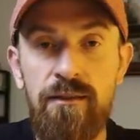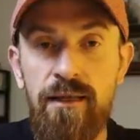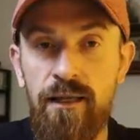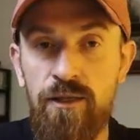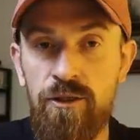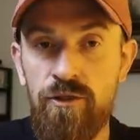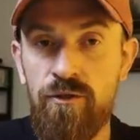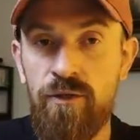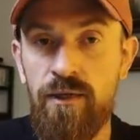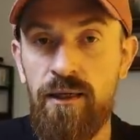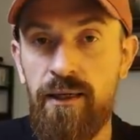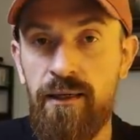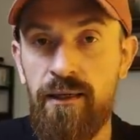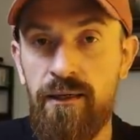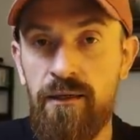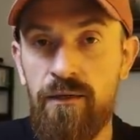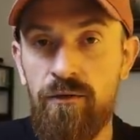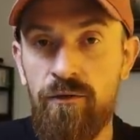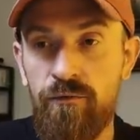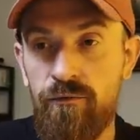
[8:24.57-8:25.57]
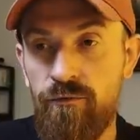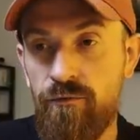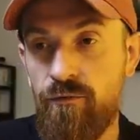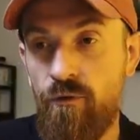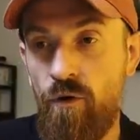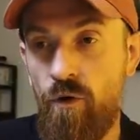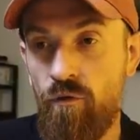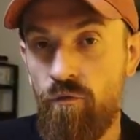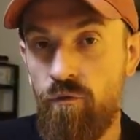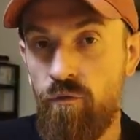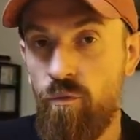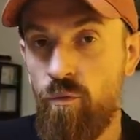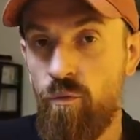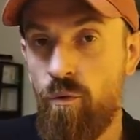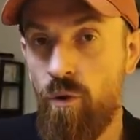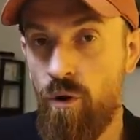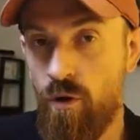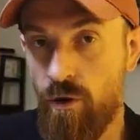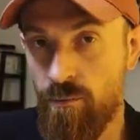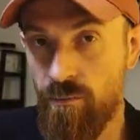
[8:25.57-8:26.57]
extra layer of
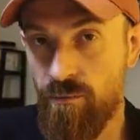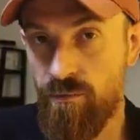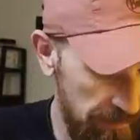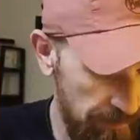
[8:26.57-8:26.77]
warmth,